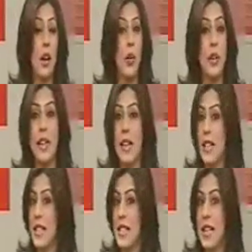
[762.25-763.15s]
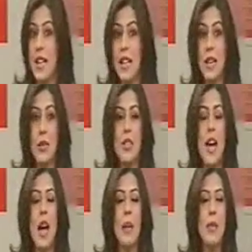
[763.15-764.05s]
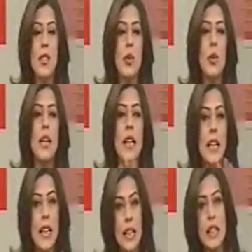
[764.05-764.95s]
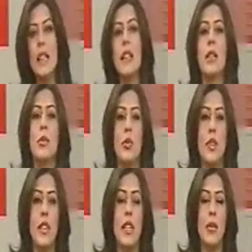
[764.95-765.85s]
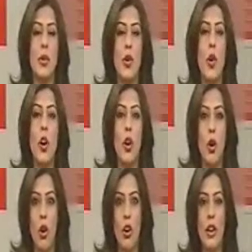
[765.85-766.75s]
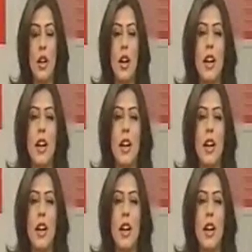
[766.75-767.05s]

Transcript: What can I say? There was absolutely nothing in the movie that I would call good.